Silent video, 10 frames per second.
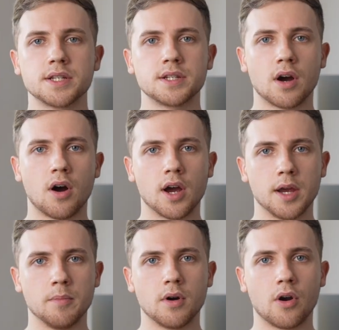and
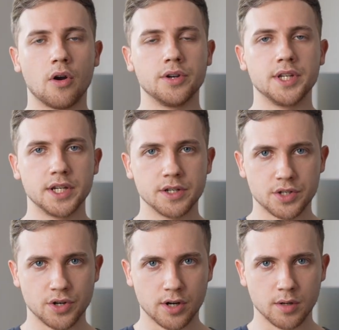time are
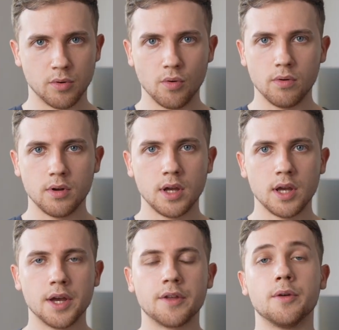deconstructible.
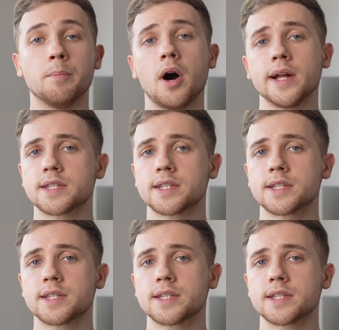The mind